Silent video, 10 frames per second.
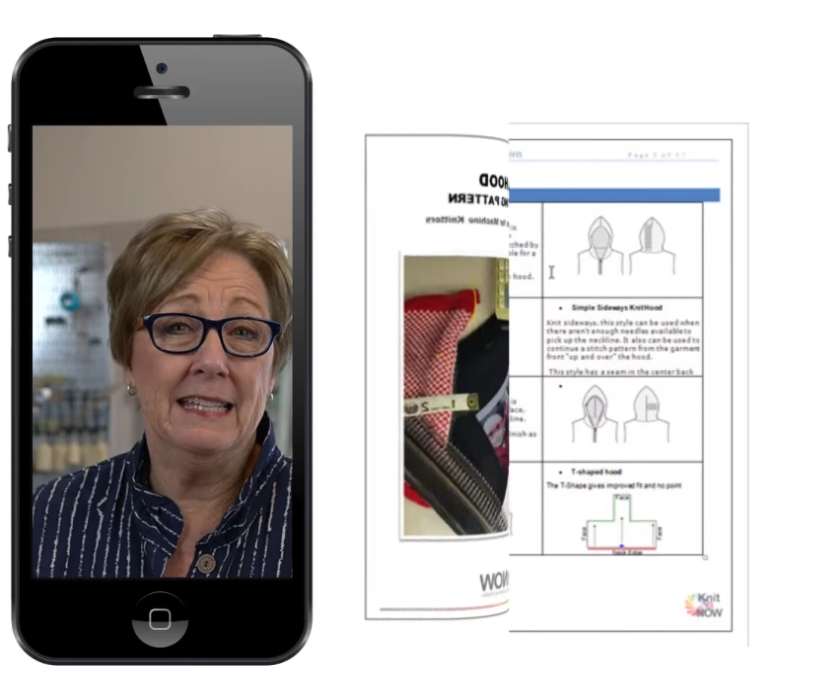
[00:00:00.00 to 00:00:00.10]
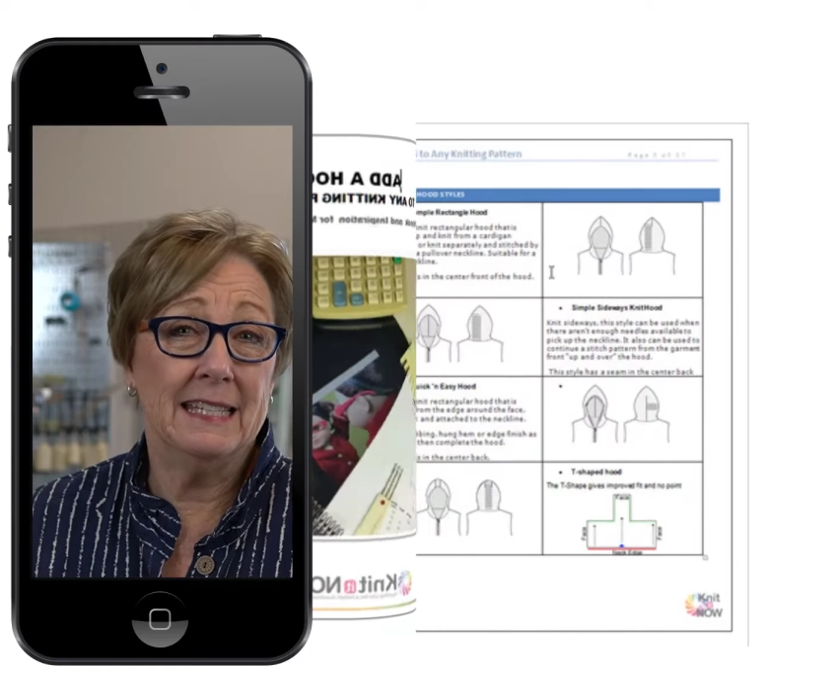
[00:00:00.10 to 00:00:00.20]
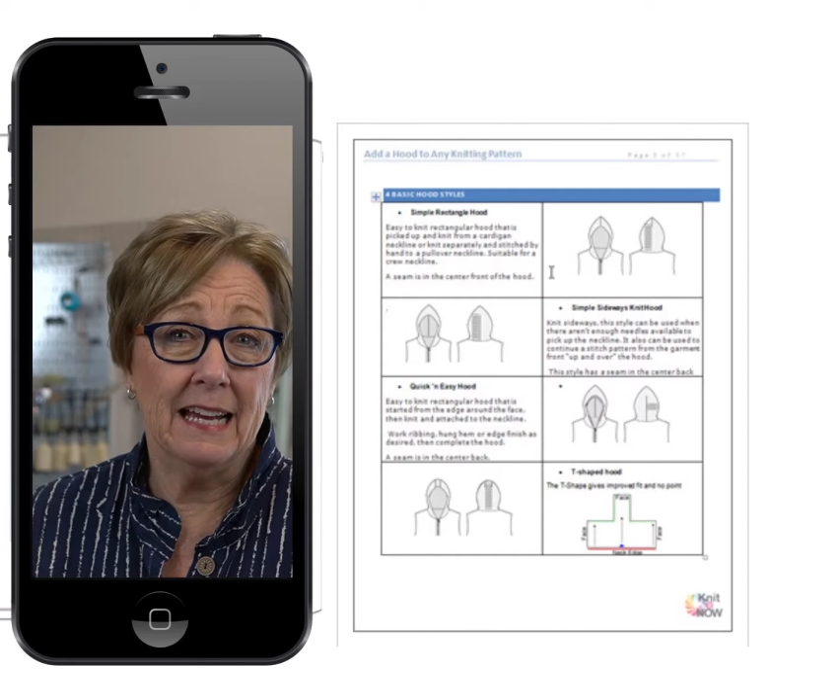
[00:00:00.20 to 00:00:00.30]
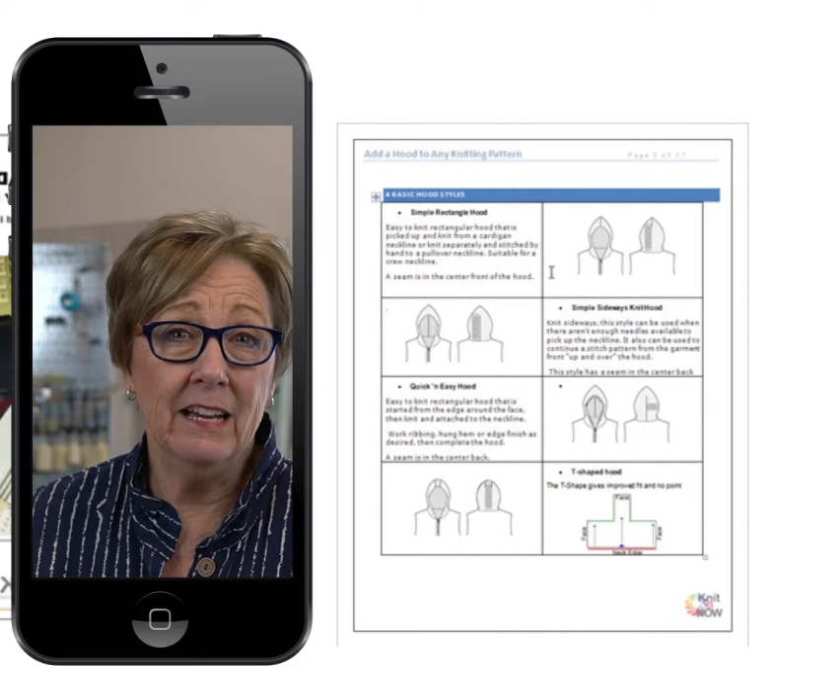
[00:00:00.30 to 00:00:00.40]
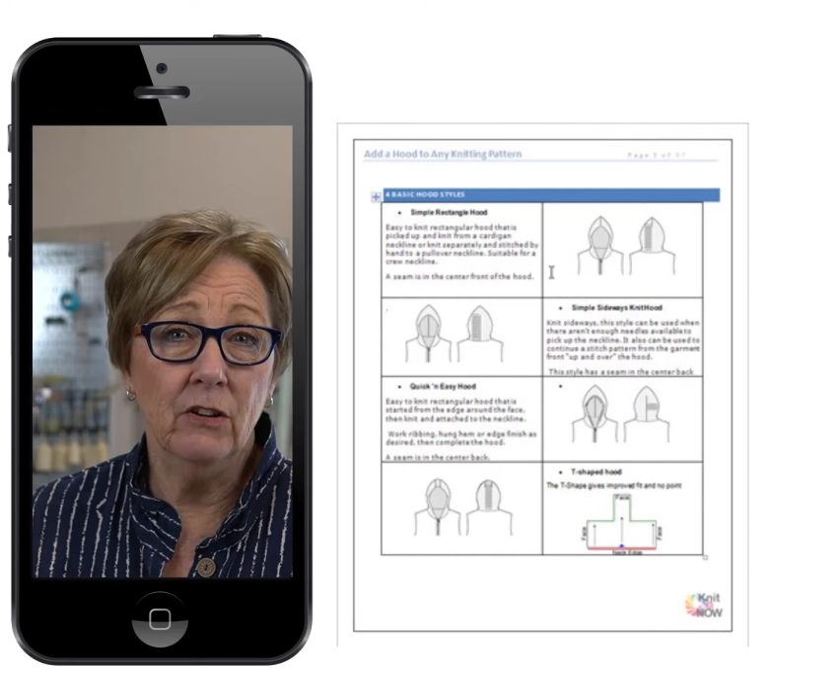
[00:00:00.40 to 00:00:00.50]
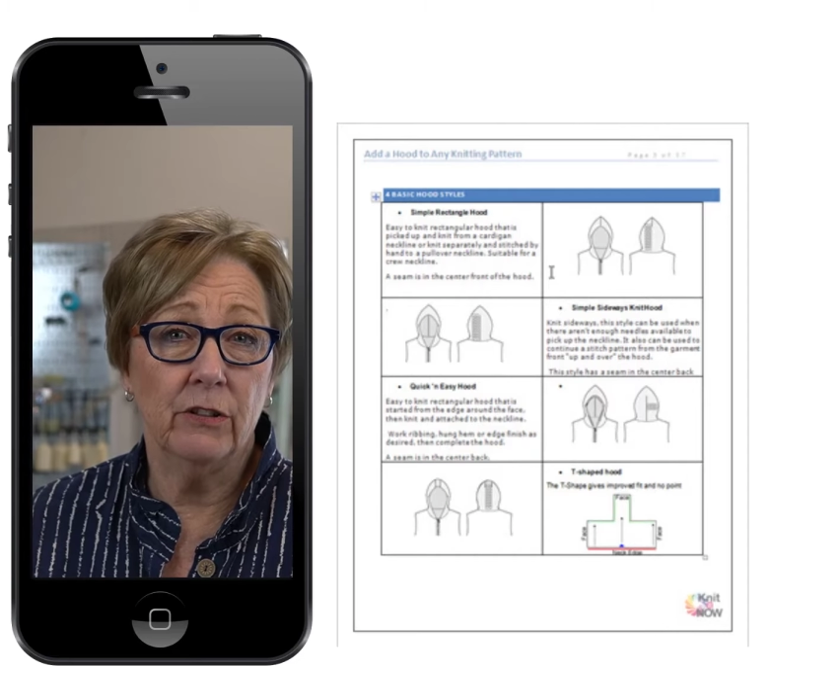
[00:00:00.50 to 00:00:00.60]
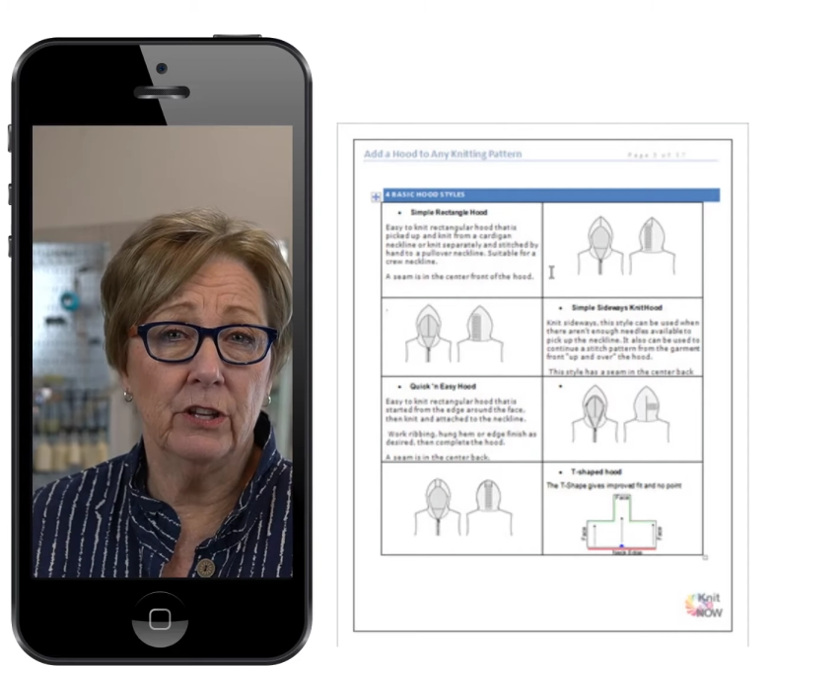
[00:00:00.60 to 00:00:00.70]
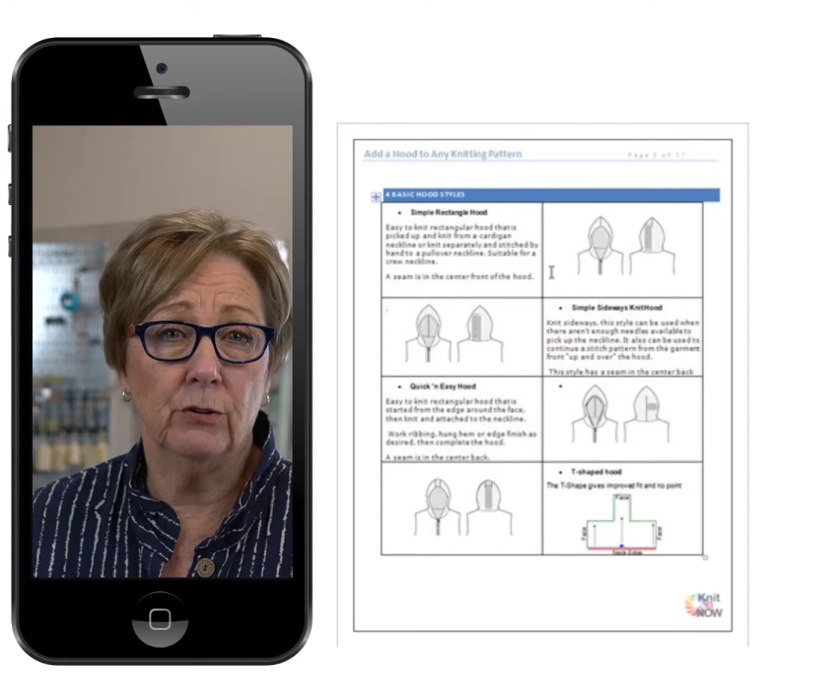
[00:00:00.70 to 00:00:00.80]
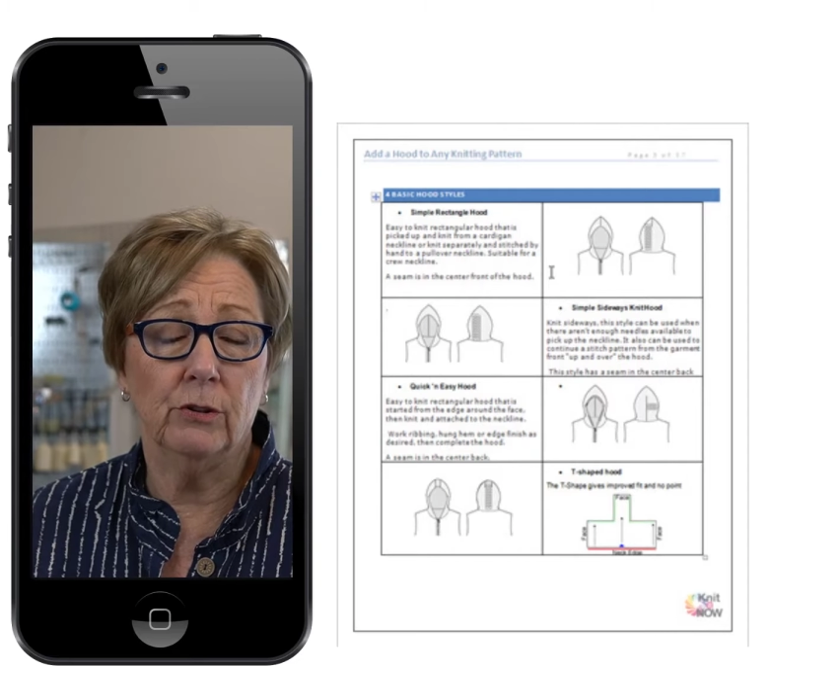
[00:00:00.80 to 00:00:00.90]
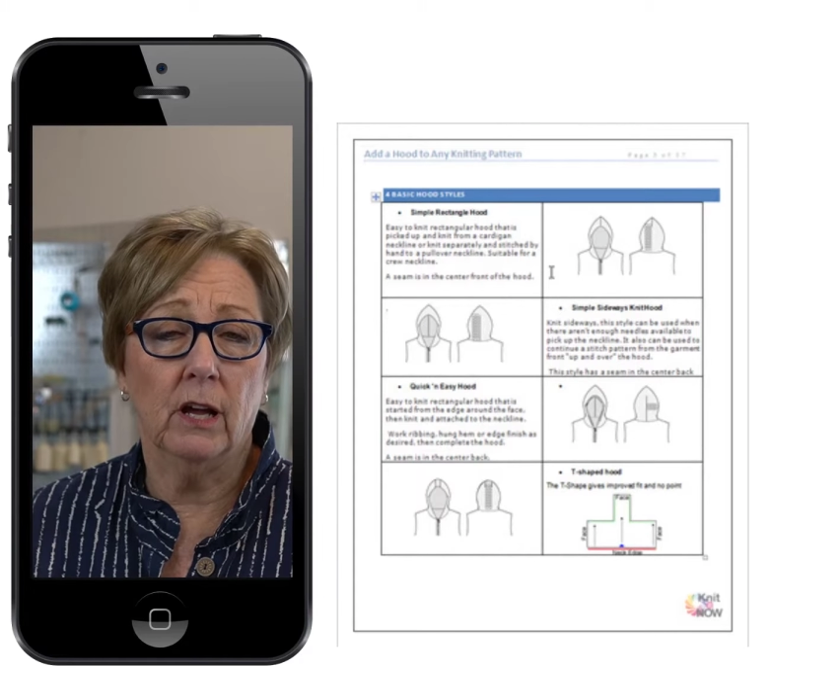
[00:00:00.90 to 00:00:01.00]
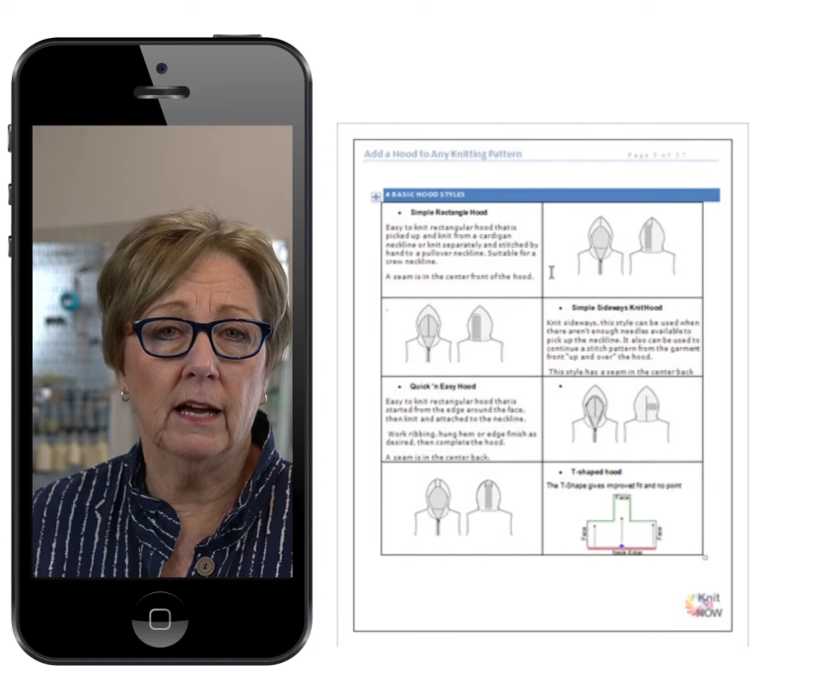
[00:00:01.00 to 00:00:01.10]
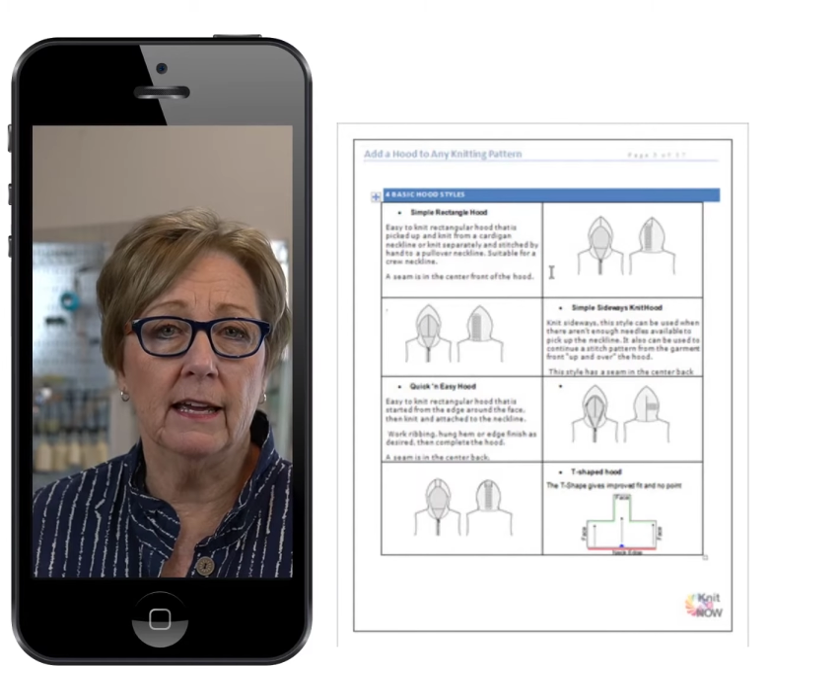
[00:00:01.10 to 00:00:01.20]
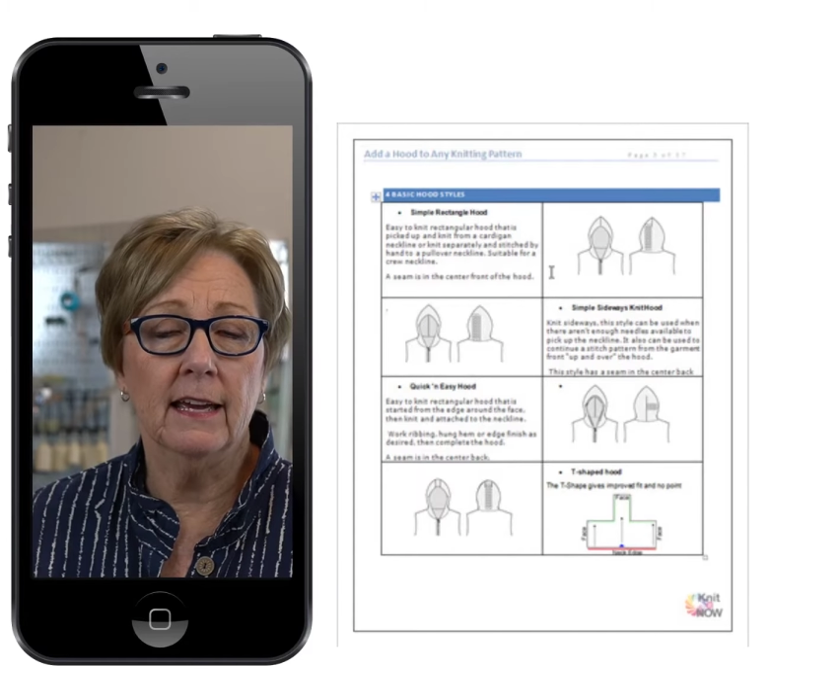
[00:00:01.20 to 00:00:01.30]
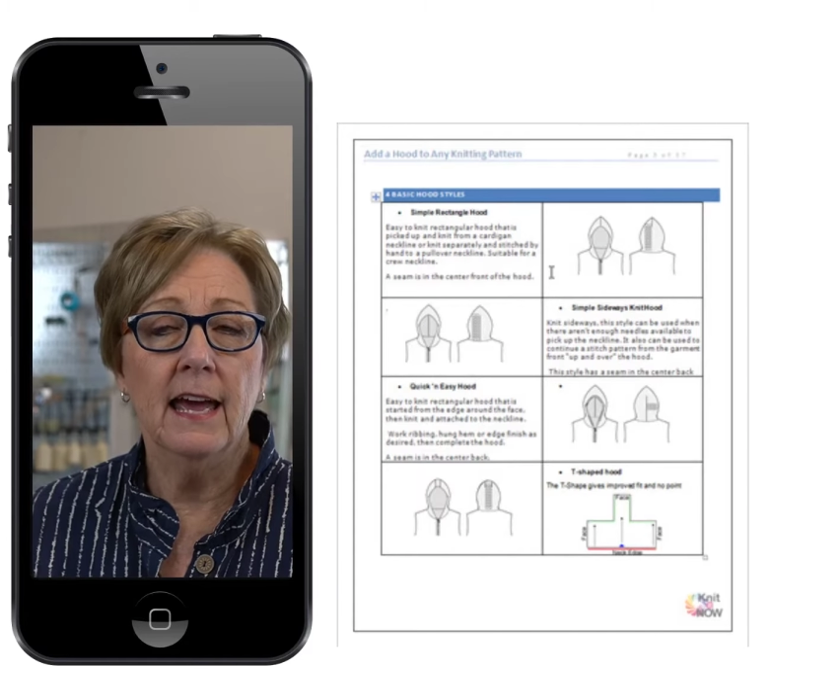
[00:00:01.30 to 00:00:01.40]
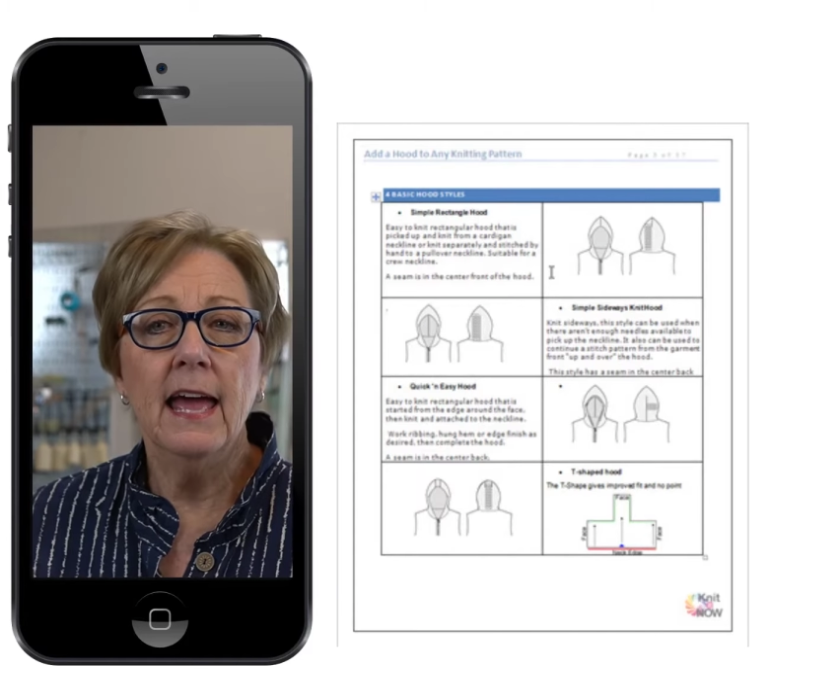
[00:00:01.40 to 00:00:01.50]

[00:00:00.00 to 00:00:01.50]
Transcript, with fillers: style that you like